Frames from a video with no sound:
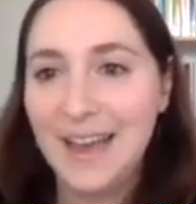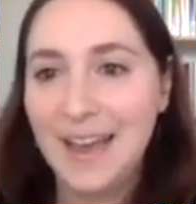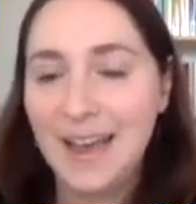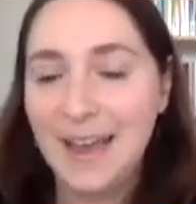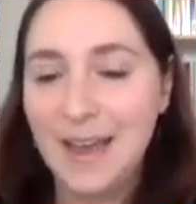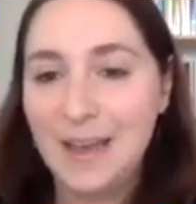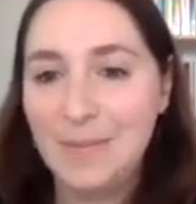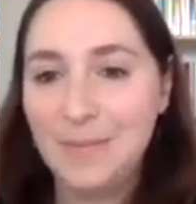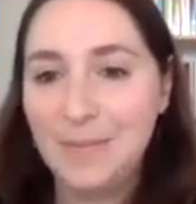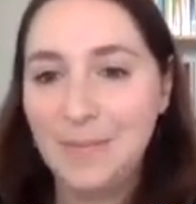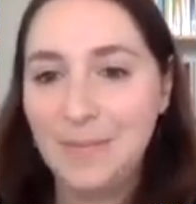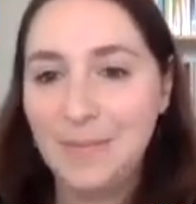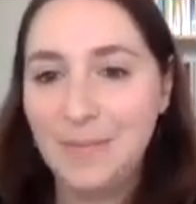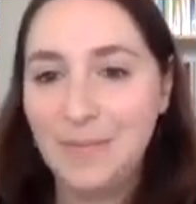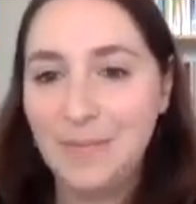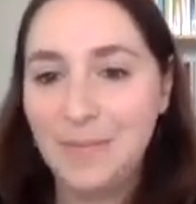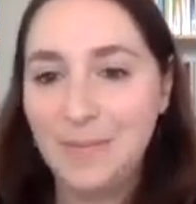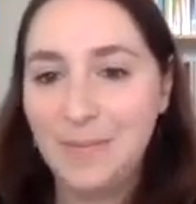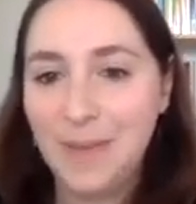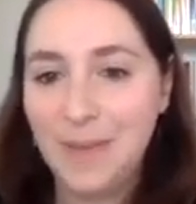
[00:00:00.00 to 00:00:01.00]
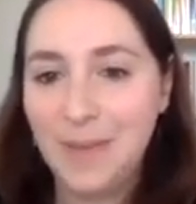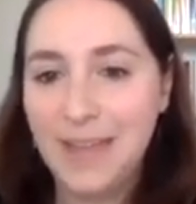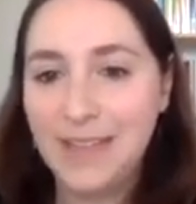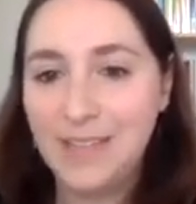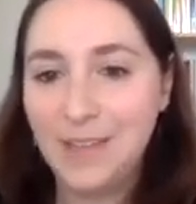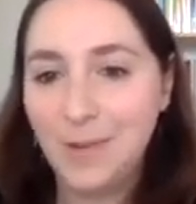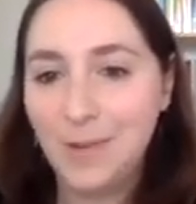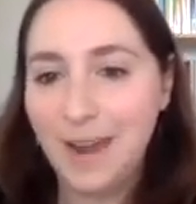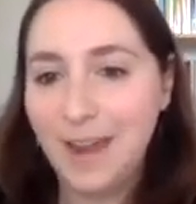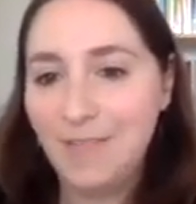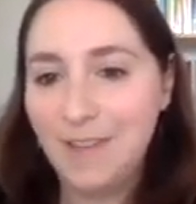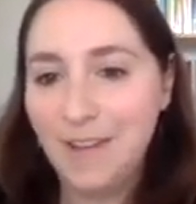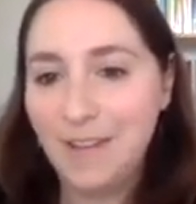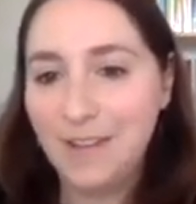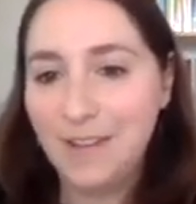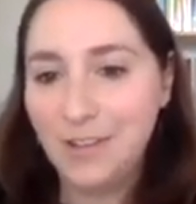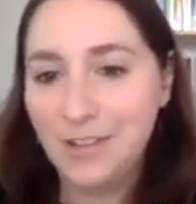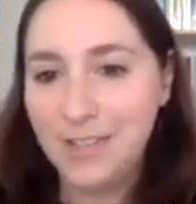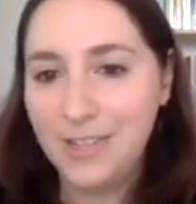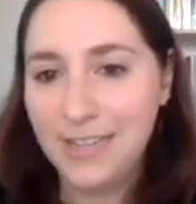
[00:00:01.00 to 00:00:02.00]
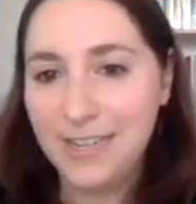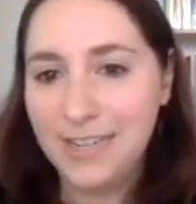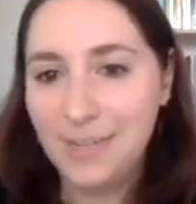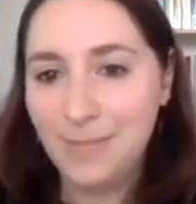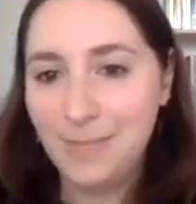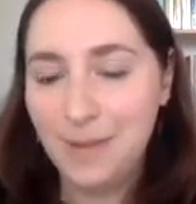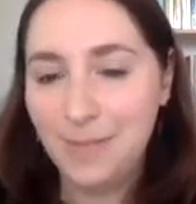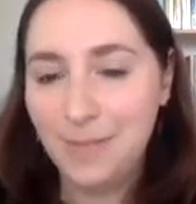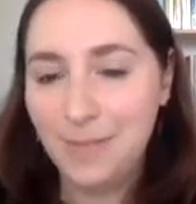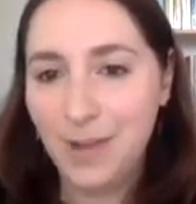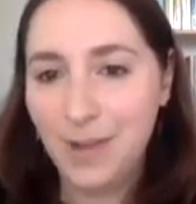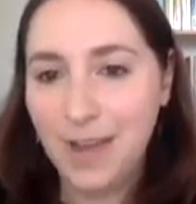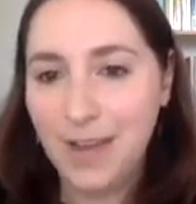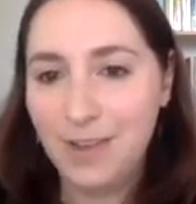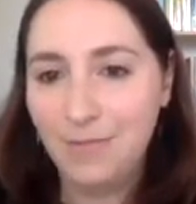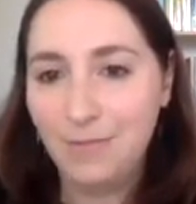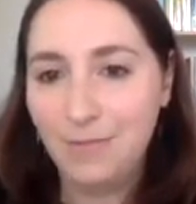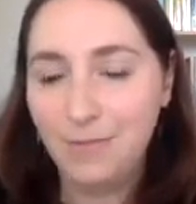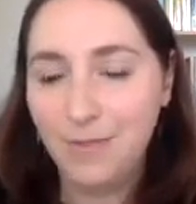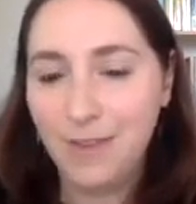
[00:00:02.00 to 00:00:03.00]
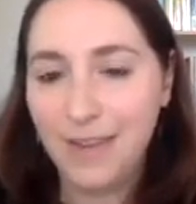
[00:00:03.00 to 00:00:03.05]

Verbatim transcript: Um, and so what I found interesting is people kind of,